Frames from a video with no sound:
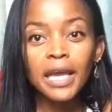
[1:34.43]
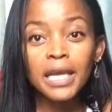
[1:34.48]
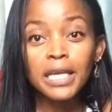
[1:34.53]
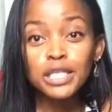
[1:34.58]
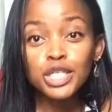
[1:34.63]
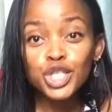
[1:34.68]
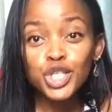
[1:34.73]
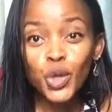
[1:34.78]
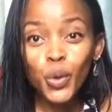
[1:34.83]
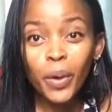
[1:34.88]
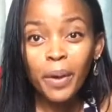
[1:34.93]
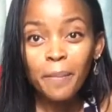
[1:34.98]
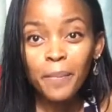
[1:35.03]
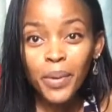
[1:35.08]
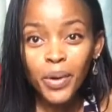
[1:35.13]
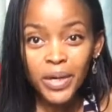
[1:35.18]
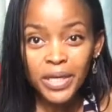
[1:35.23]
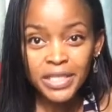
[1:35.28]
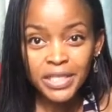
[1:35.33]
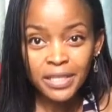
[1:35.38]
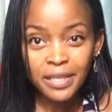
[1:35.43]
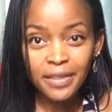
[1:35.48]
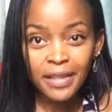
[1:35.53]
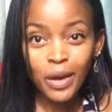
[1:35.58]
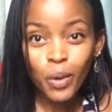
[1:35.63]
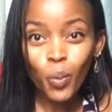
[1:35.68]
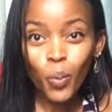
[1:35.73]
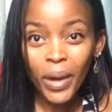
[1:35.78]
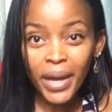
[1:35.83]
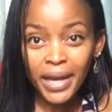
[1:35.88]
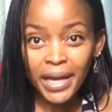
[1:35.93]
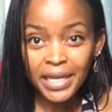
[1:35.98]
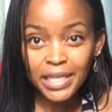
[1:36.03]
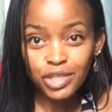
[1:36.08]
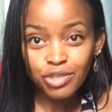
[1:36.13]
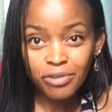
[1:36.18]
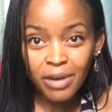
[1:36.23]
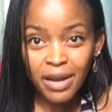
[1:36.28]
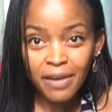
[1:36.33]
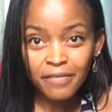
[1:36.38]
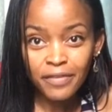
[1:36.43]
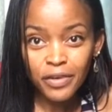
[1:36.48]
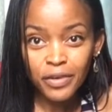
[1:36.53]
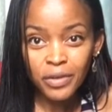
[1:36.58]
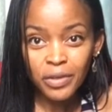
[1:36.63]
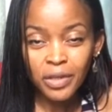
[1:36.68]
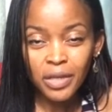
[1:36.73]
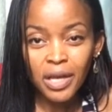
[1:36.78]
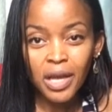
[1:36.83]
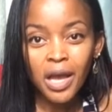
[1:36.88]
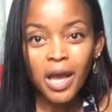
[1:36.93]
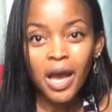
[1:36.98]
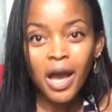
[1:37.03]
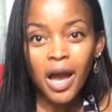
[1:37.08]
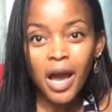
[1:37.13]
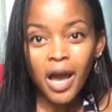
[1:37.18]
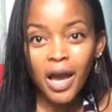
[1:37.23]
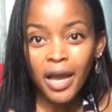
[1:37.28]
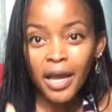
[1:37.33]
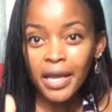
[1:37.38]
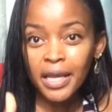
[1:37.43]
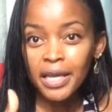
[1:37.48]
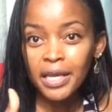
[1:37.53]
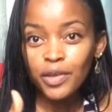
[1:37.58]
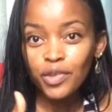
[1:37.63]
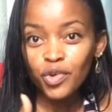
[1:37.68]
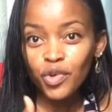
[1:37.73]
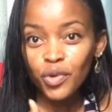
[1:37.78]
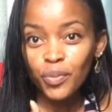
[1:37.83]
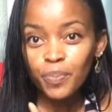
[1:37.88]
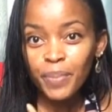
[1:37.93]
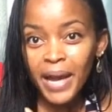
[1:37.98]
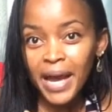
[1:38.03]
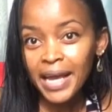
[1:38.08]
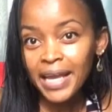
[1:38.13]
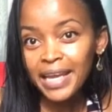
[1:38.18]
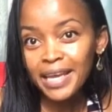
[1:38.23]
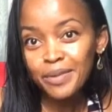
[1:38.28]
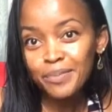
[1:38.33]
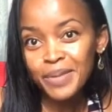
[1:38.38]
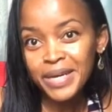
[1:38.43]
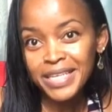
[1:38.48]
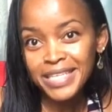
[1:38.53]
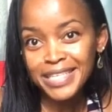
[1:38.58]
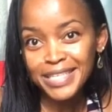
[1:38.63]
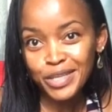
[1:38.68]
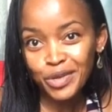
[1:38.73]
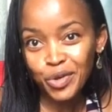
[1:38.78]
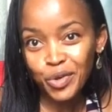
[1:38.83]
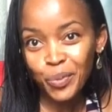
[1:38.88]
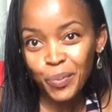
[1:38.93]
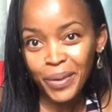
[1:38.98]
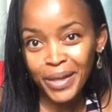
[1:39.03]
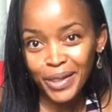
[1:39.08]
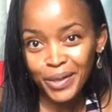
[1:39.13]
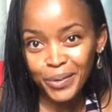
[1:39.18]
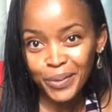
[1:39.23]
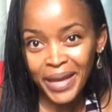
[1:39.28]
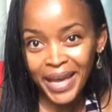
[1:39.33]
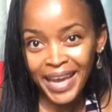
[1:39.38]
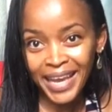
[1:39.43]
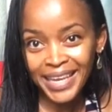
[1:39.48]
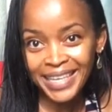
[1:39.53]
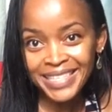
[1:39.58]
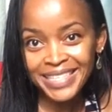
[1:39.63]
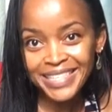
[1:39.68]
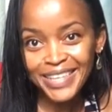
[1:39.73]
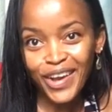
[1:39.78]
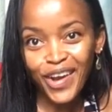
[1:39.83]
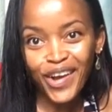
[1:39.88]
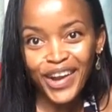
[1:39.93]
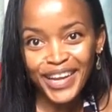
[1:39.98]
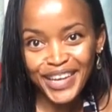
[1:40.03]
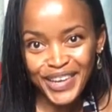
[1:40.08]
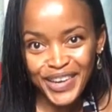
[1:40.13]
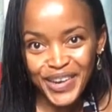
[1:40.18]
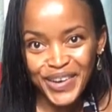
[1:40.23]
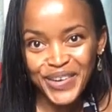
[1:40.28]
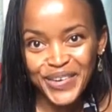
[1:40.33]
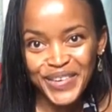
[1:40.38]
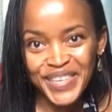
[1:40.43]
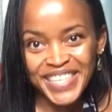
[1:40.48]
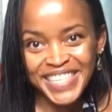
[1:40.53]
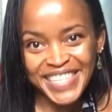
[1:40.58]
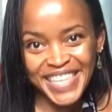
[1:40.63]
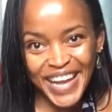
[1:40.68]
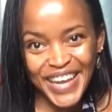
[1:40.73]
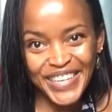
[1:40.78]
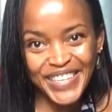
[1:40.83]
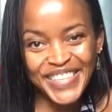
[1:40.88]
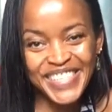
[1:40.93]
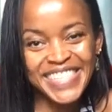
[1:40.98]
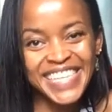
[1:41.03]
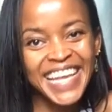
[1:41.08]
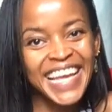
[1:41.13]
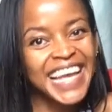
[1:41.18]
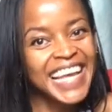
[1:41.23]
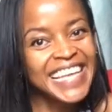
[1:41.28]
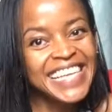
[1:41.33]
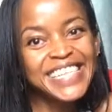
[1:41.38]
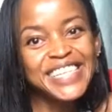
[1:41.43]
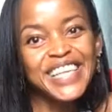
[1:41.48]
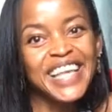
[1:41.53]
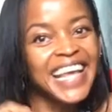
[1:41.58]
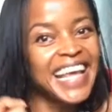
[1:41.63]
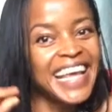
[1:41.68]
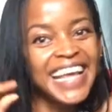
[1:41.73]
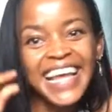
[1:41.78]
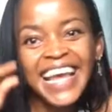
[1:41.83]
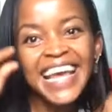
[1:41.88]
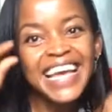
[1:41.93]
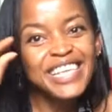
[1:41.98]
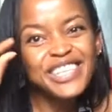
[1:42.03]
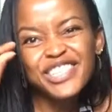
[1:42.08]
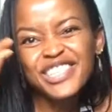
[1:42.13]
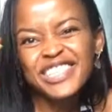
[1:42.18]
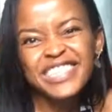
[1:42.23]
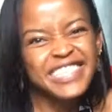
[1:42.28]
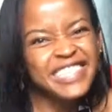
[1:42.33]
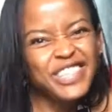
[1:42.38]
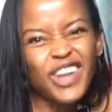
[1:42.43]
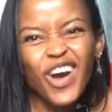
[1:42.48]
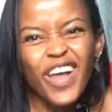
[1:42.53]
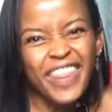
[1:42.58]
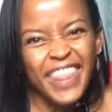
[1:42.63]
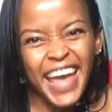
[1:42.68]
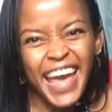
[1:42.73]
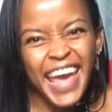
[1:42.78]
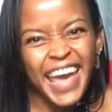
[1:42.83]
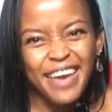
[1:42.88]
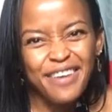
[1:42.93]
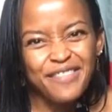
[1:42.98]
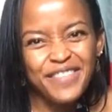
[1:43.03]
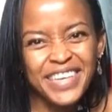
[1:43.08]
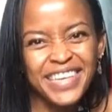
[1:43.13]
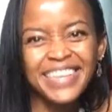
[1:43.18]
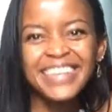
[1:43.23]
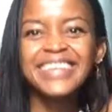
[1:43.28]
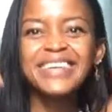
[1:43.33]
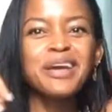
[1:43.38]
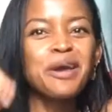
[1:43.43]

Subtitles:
It's so important that when I travel, I either pack in my silk pillowcase. I know it sounds it's not that heavy.